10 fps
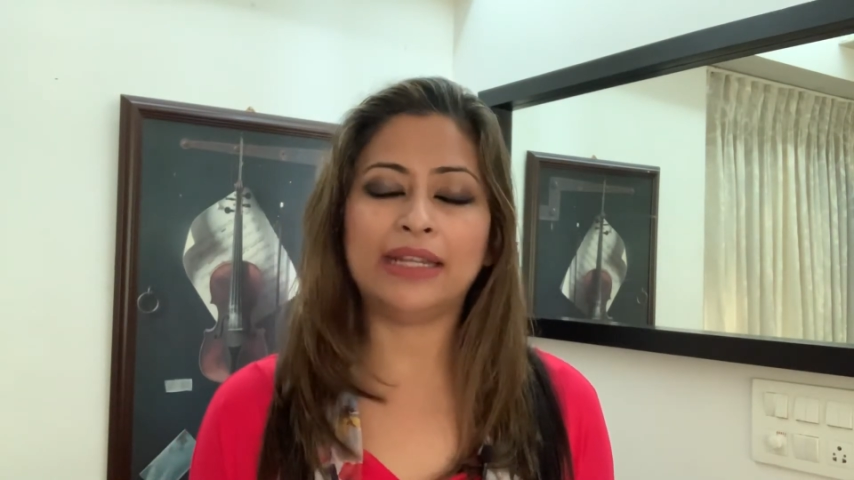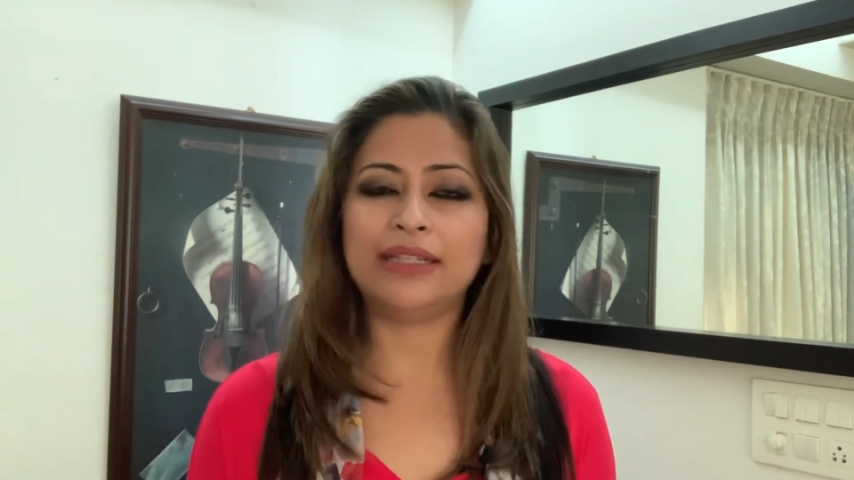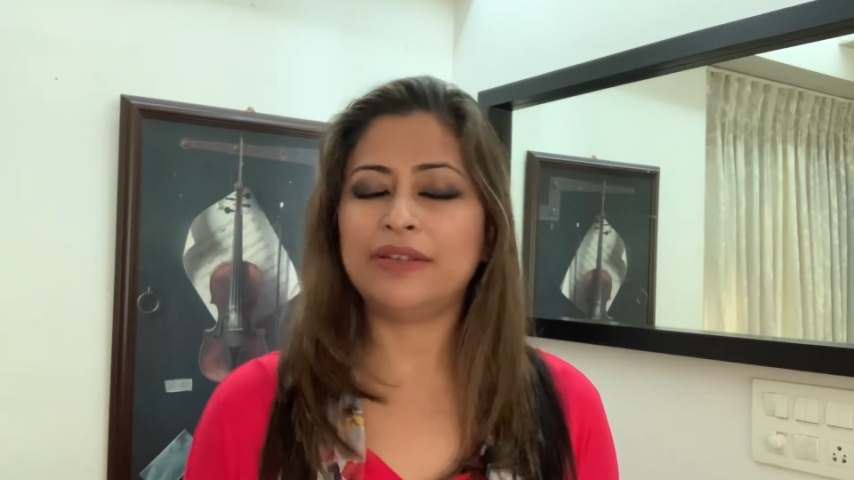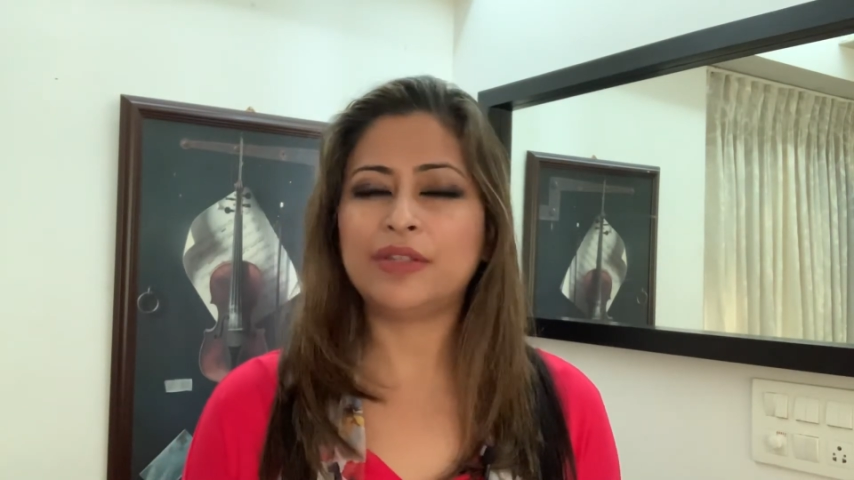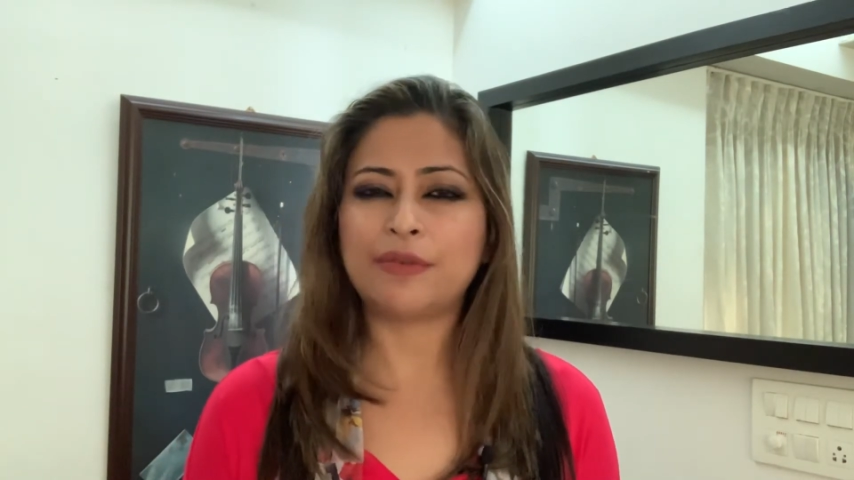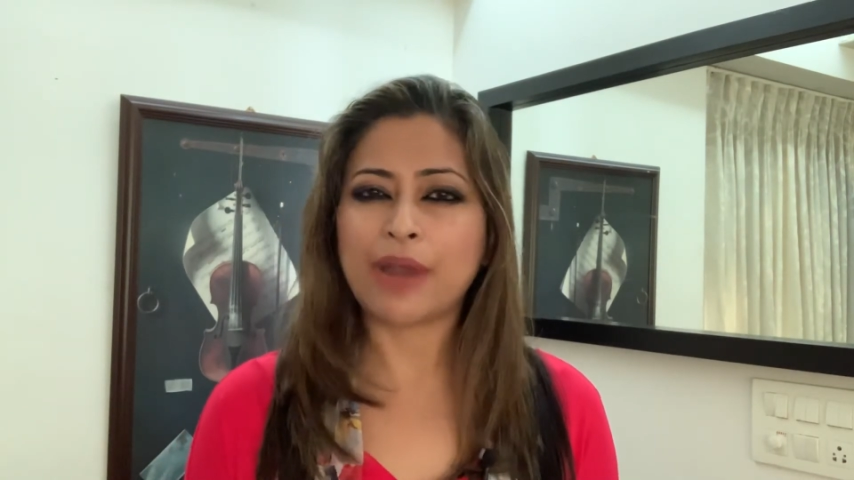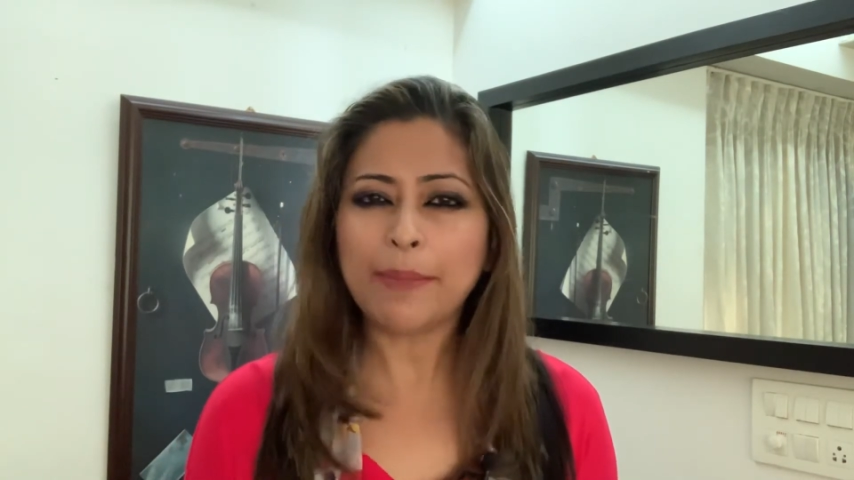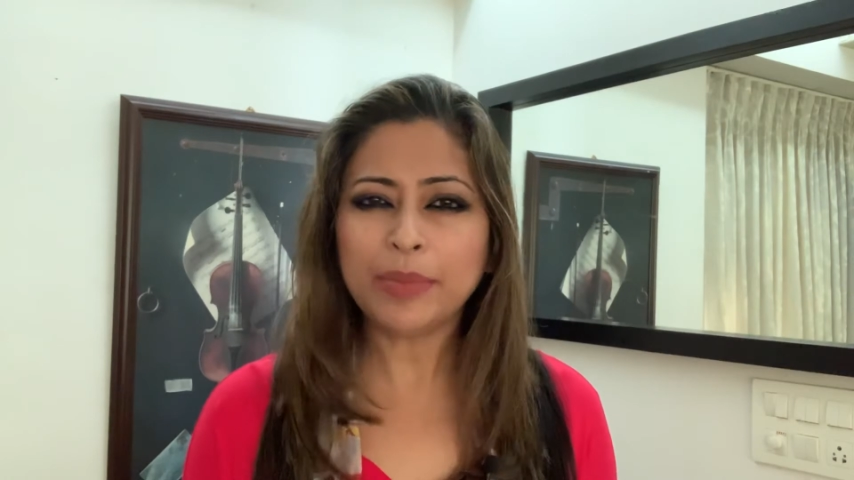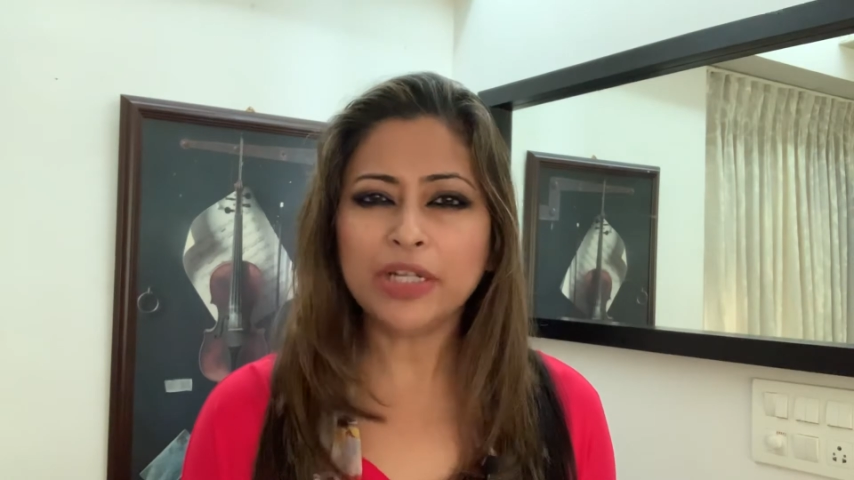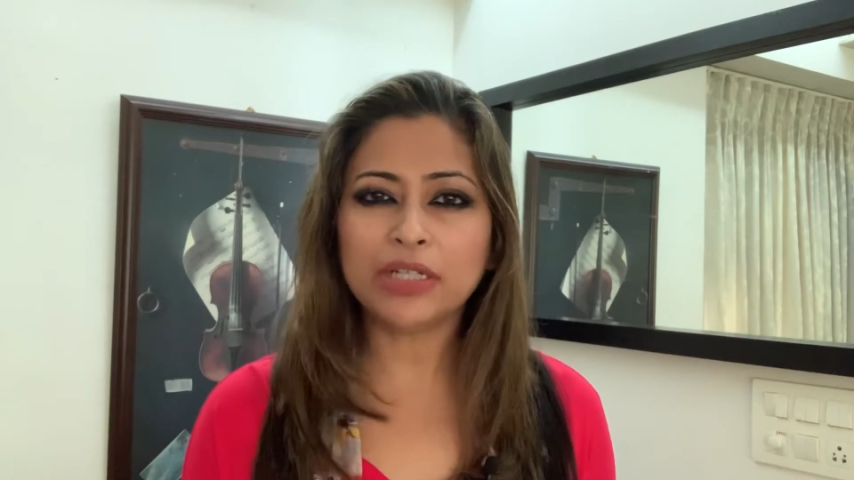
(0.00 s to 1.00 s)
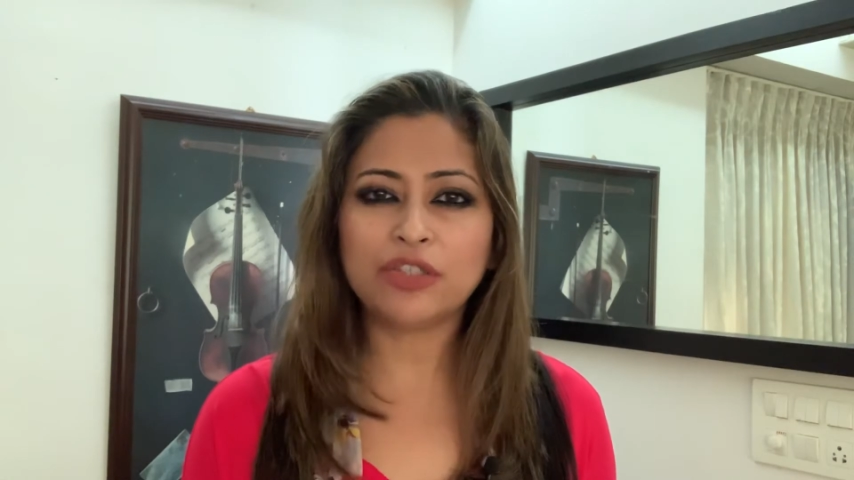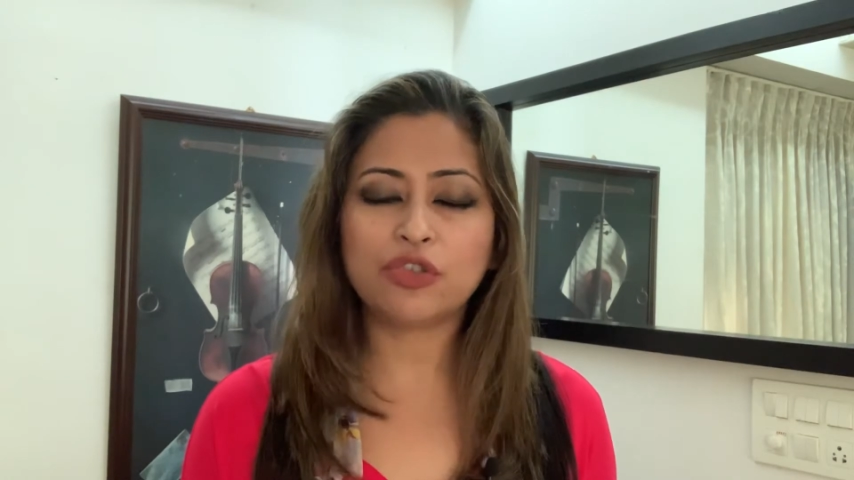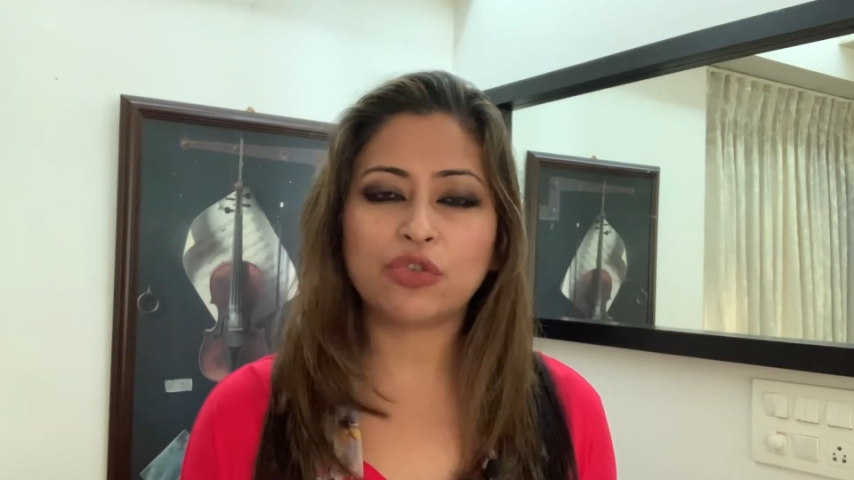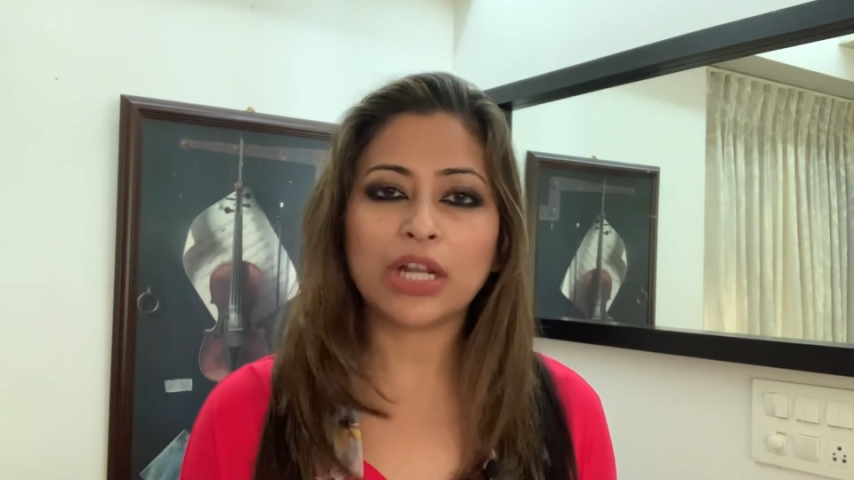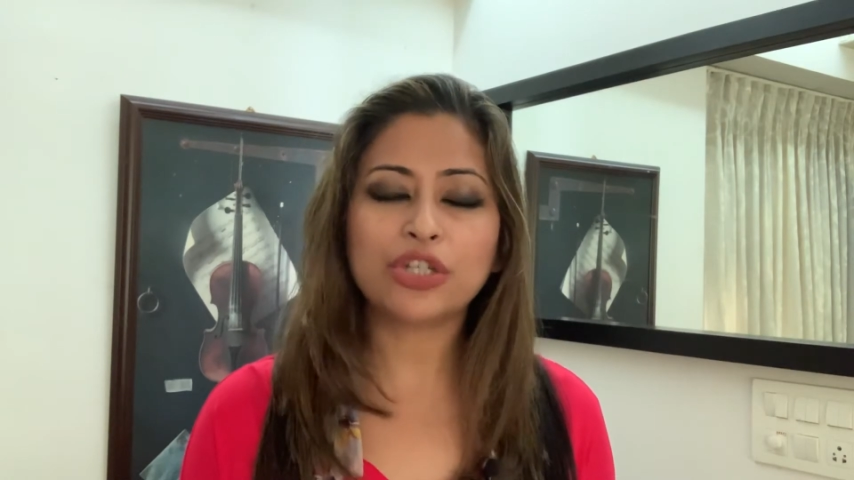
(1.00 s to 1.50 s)
and there is rampant
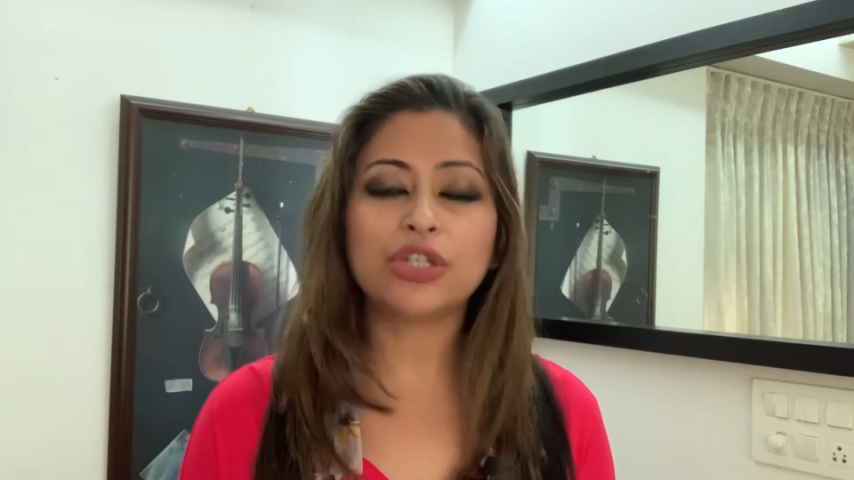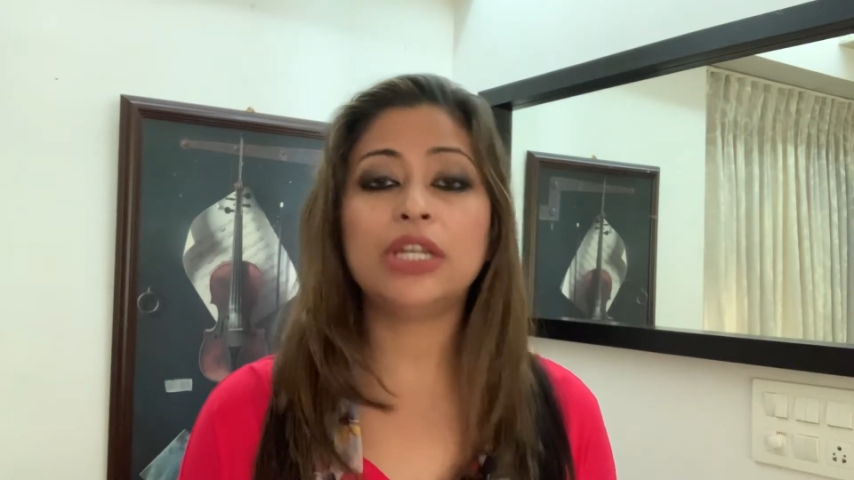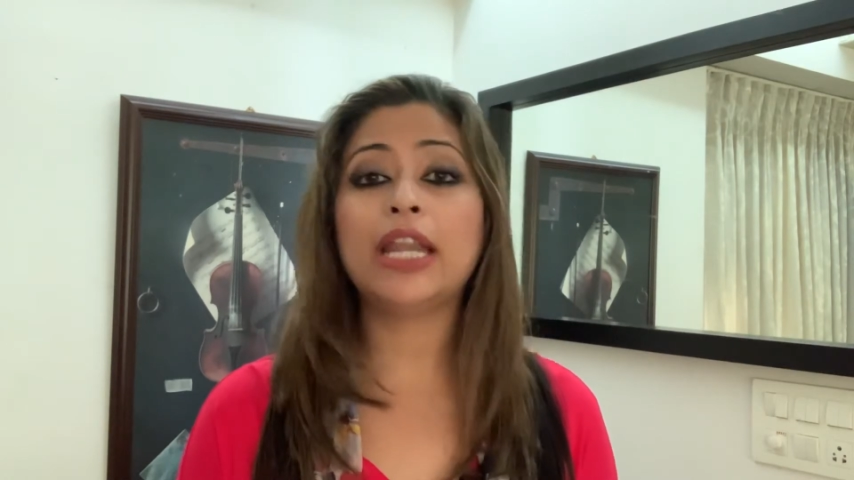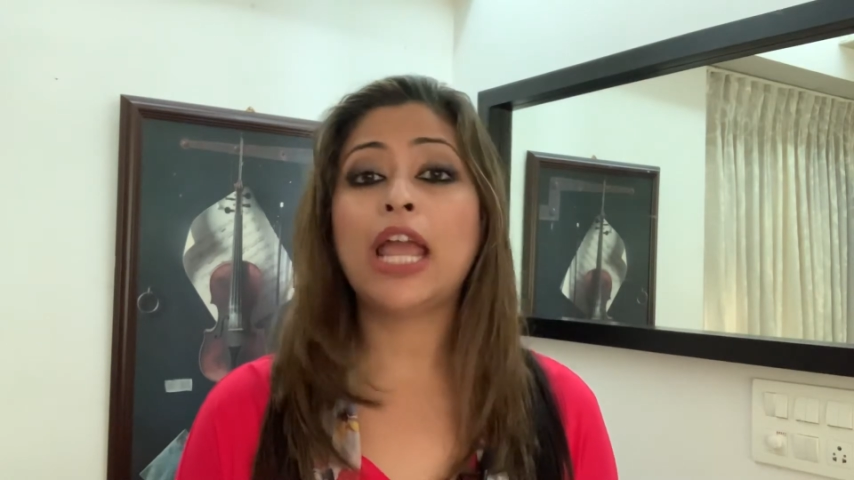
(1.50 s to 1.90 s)
construction,